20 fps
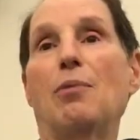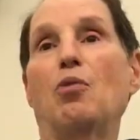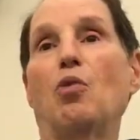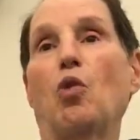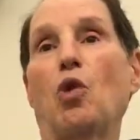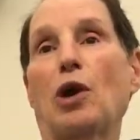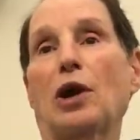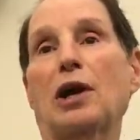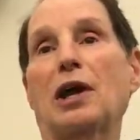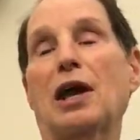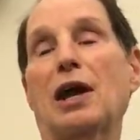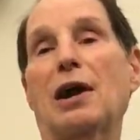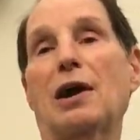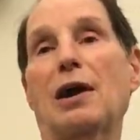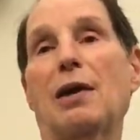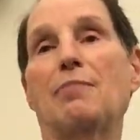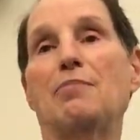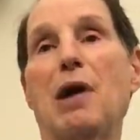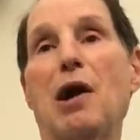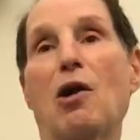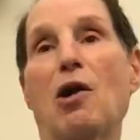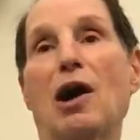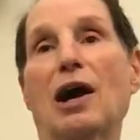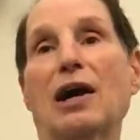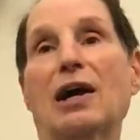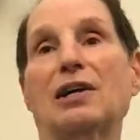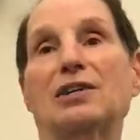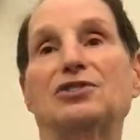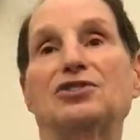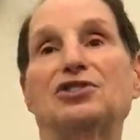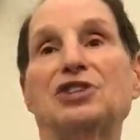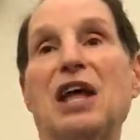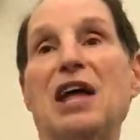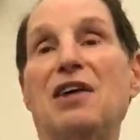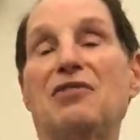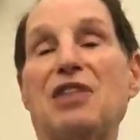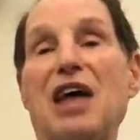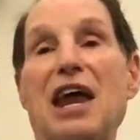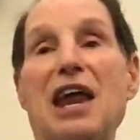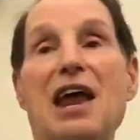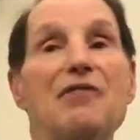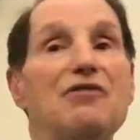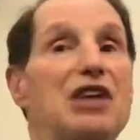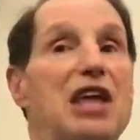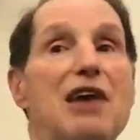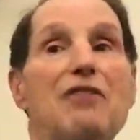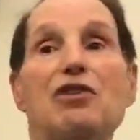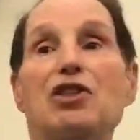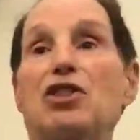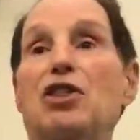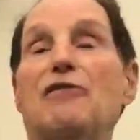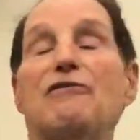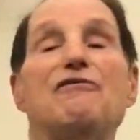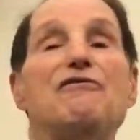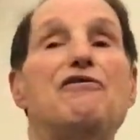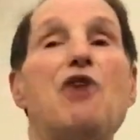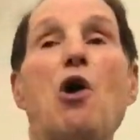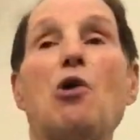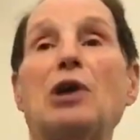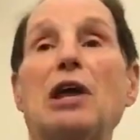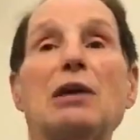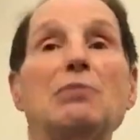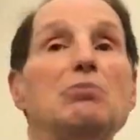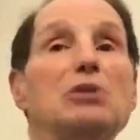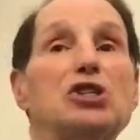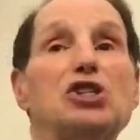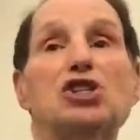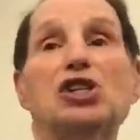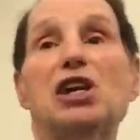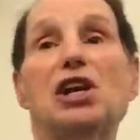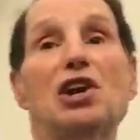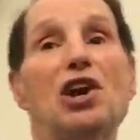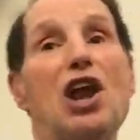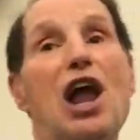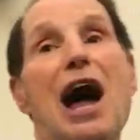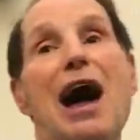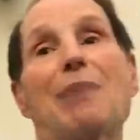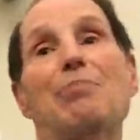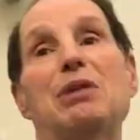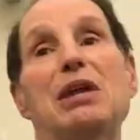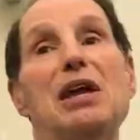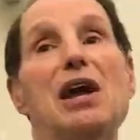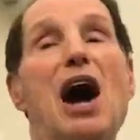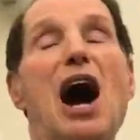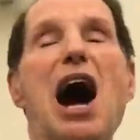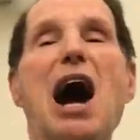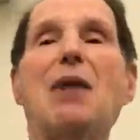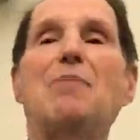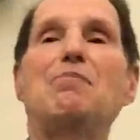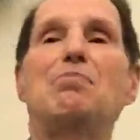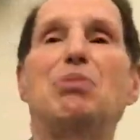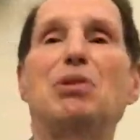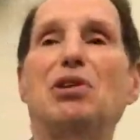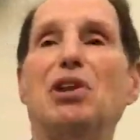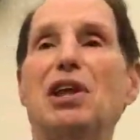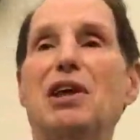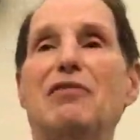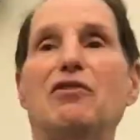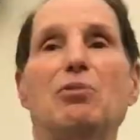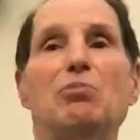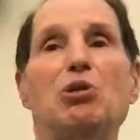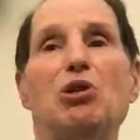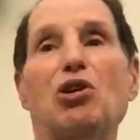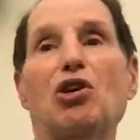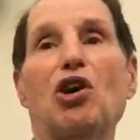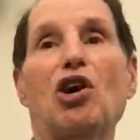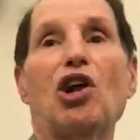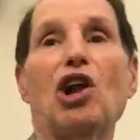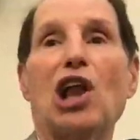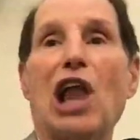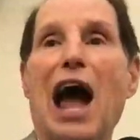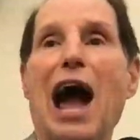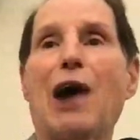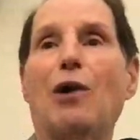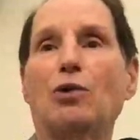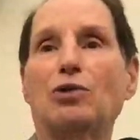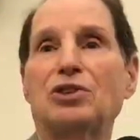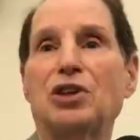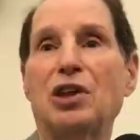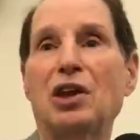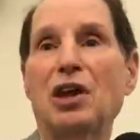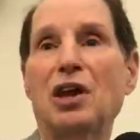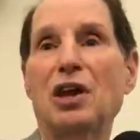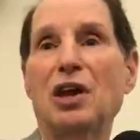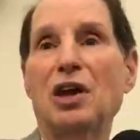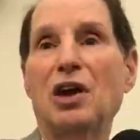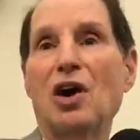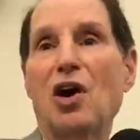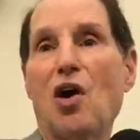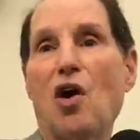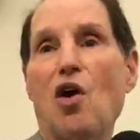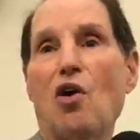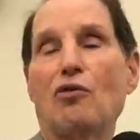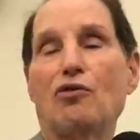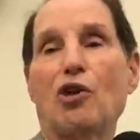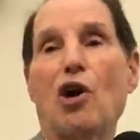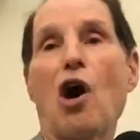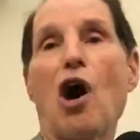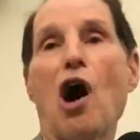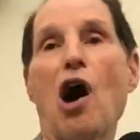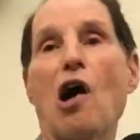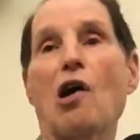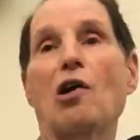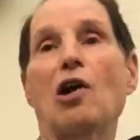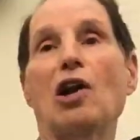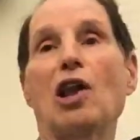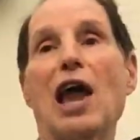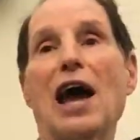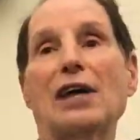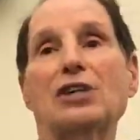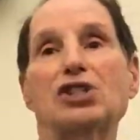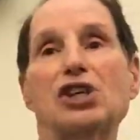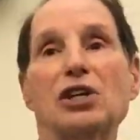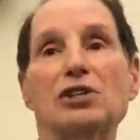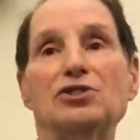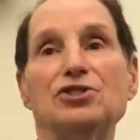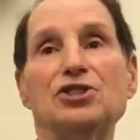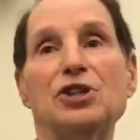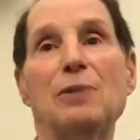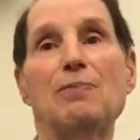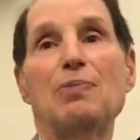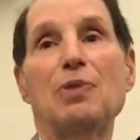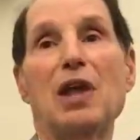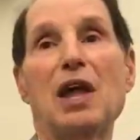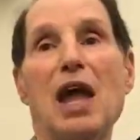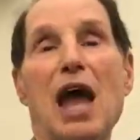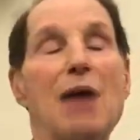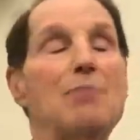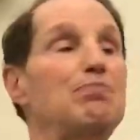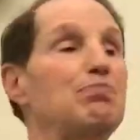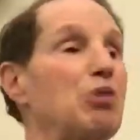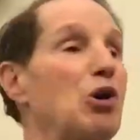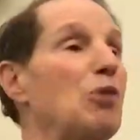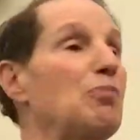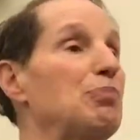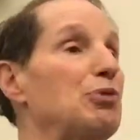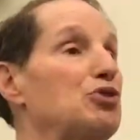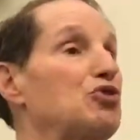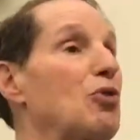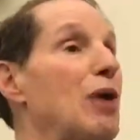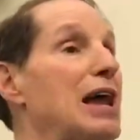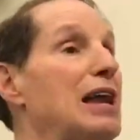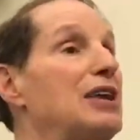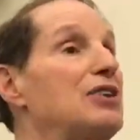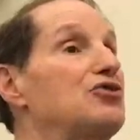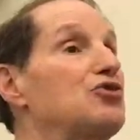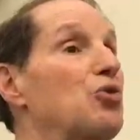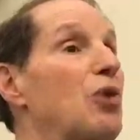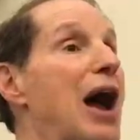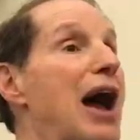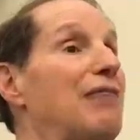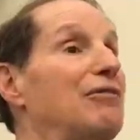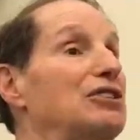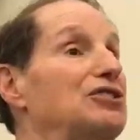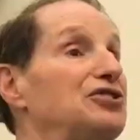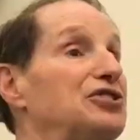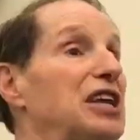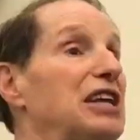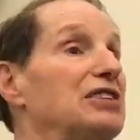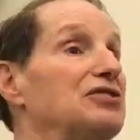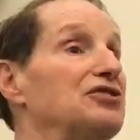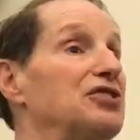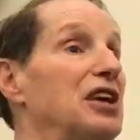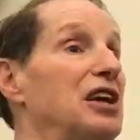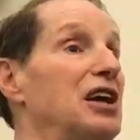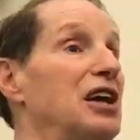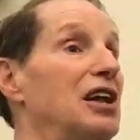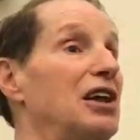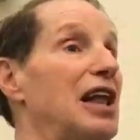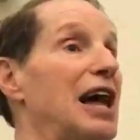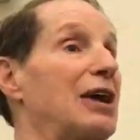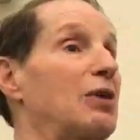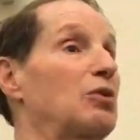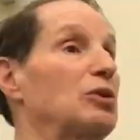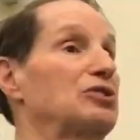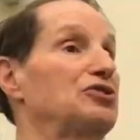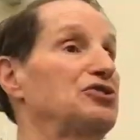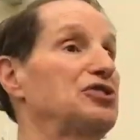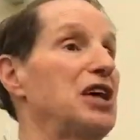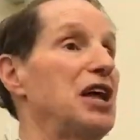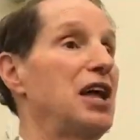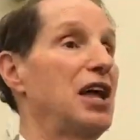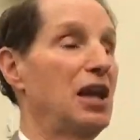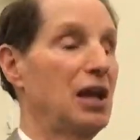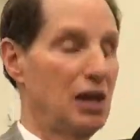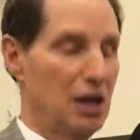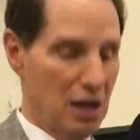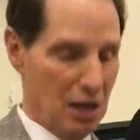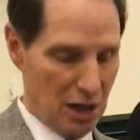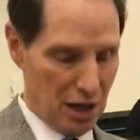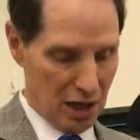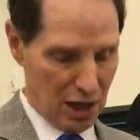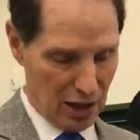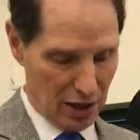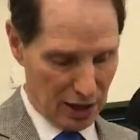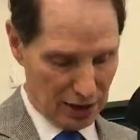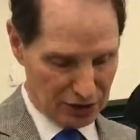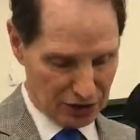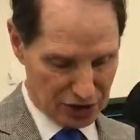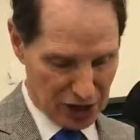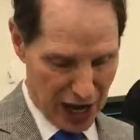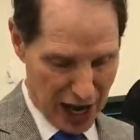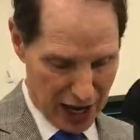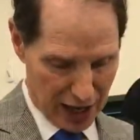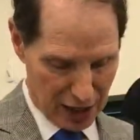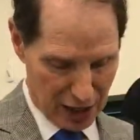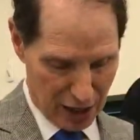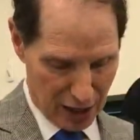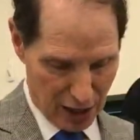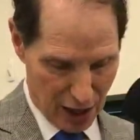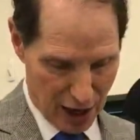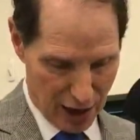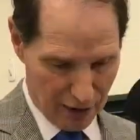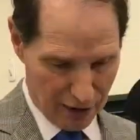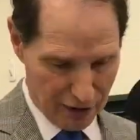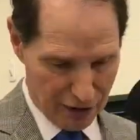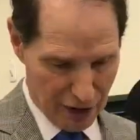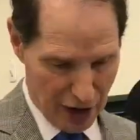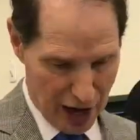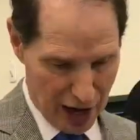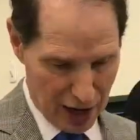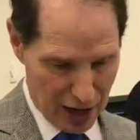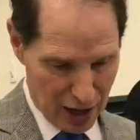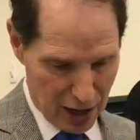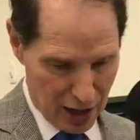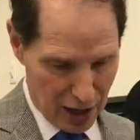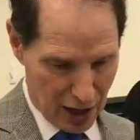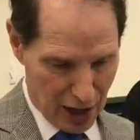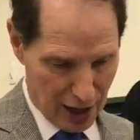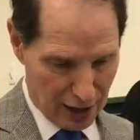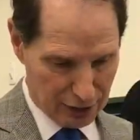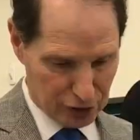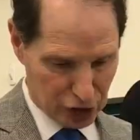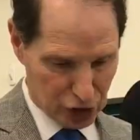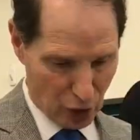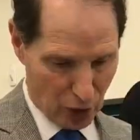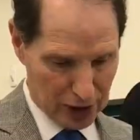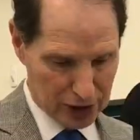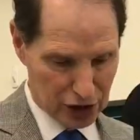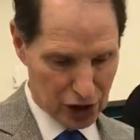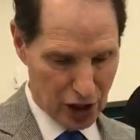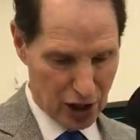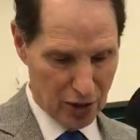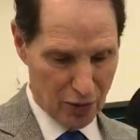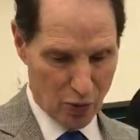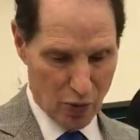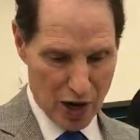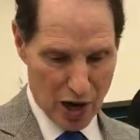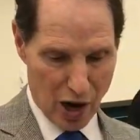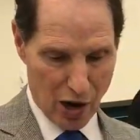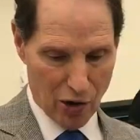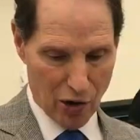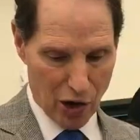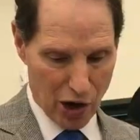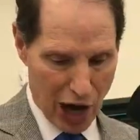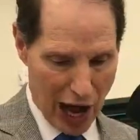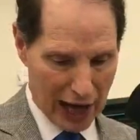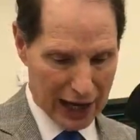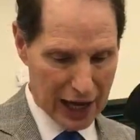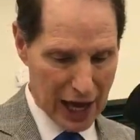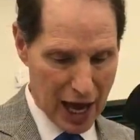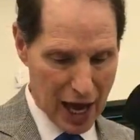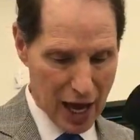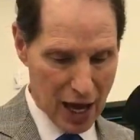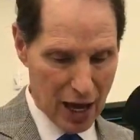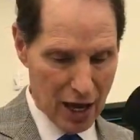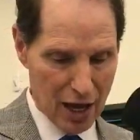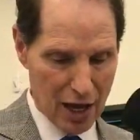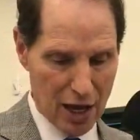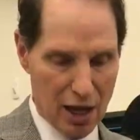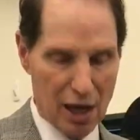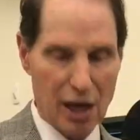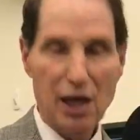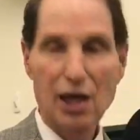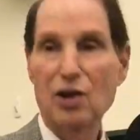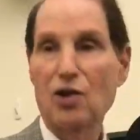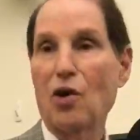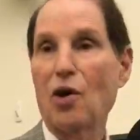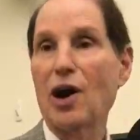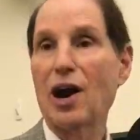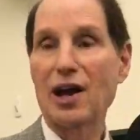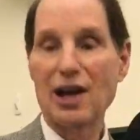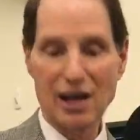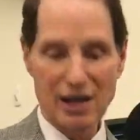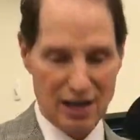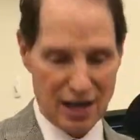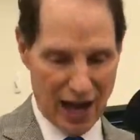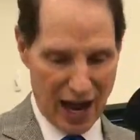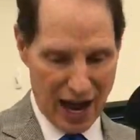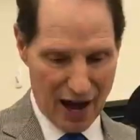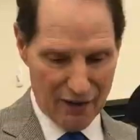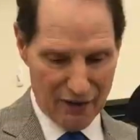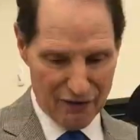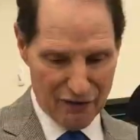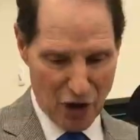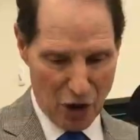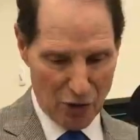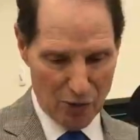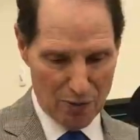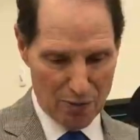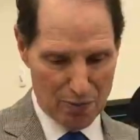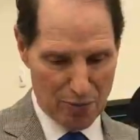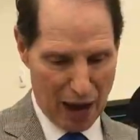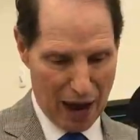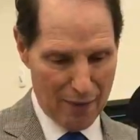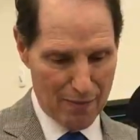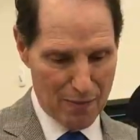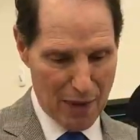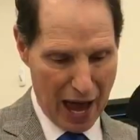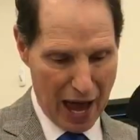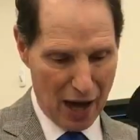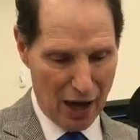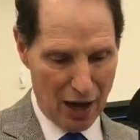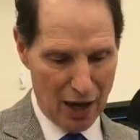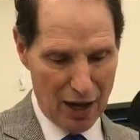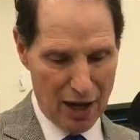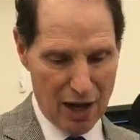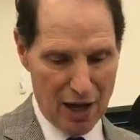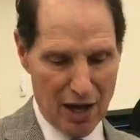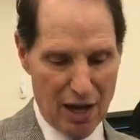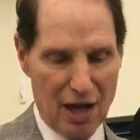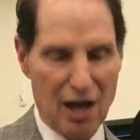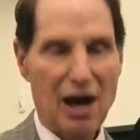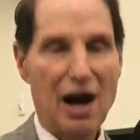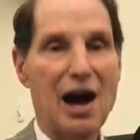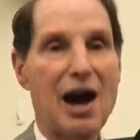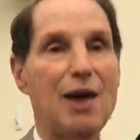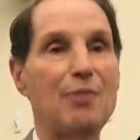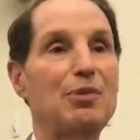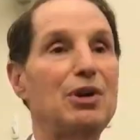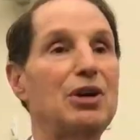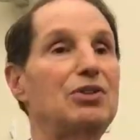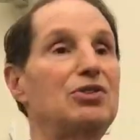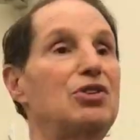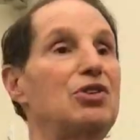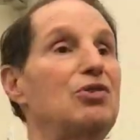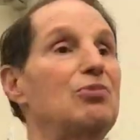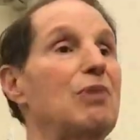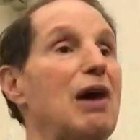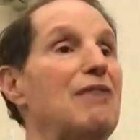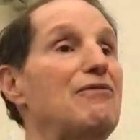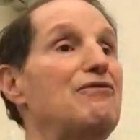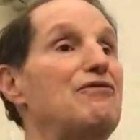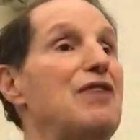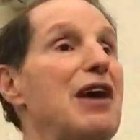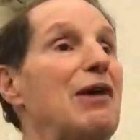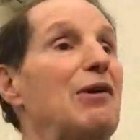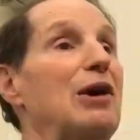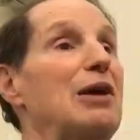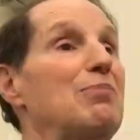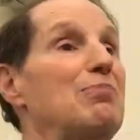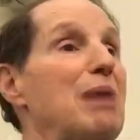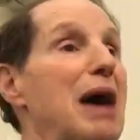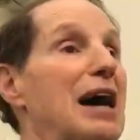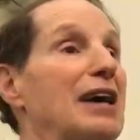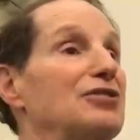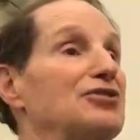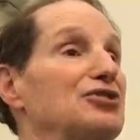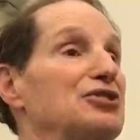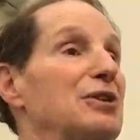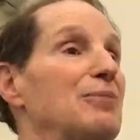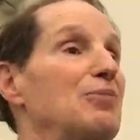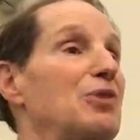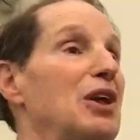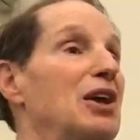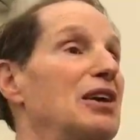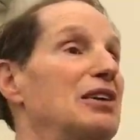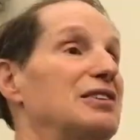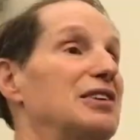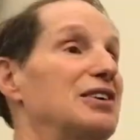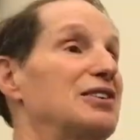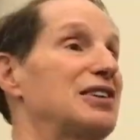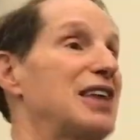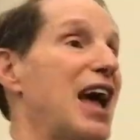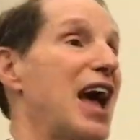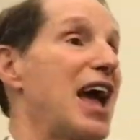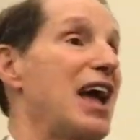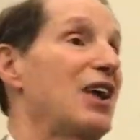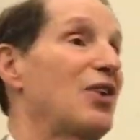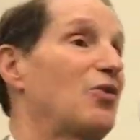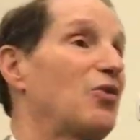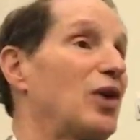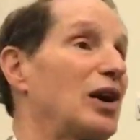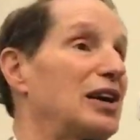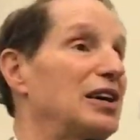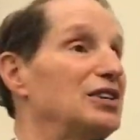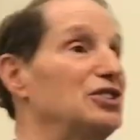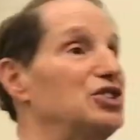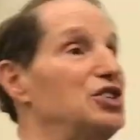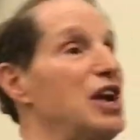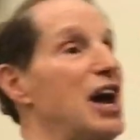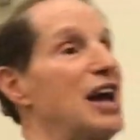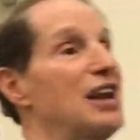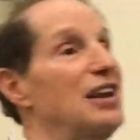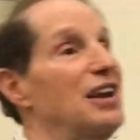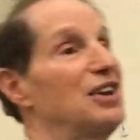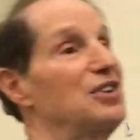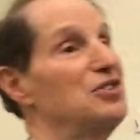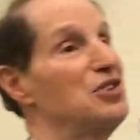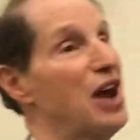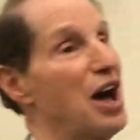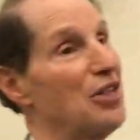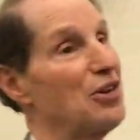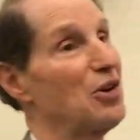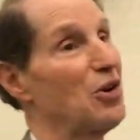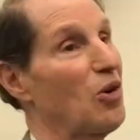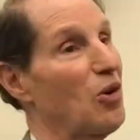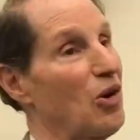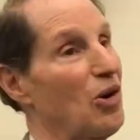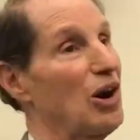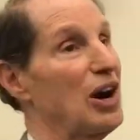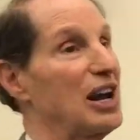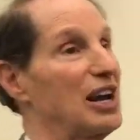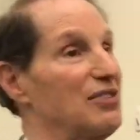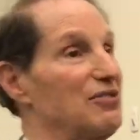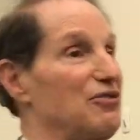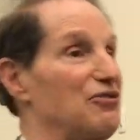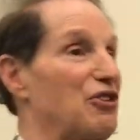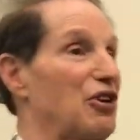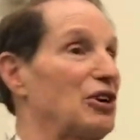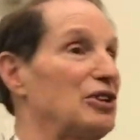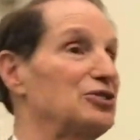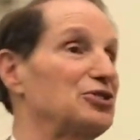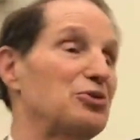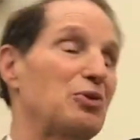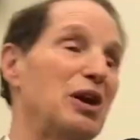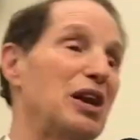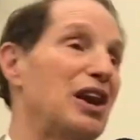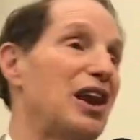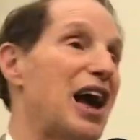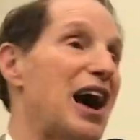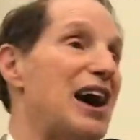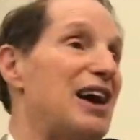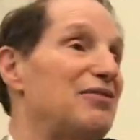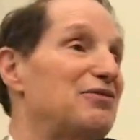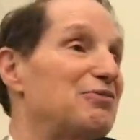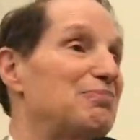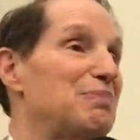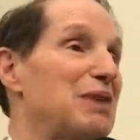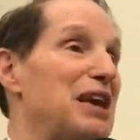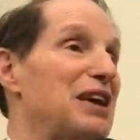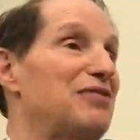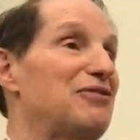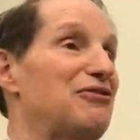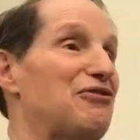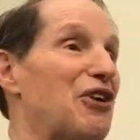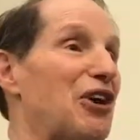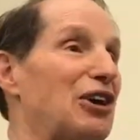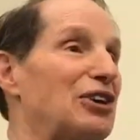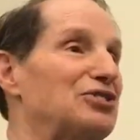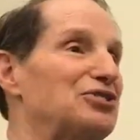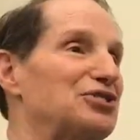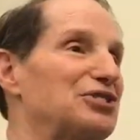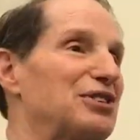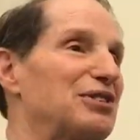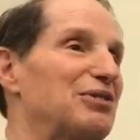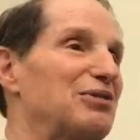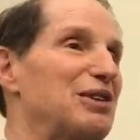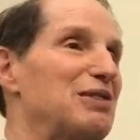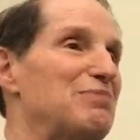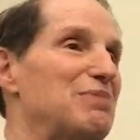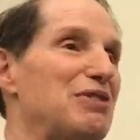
working Americans, that have given the voting machine lobby unbelievable clout over our elections and perpetrated travesties like we're seeing in the state of Georgia. We are lucky in Oregon to have vote by mail. I'm going to do my very best to take what is yet another Oregon first. We love being first. We've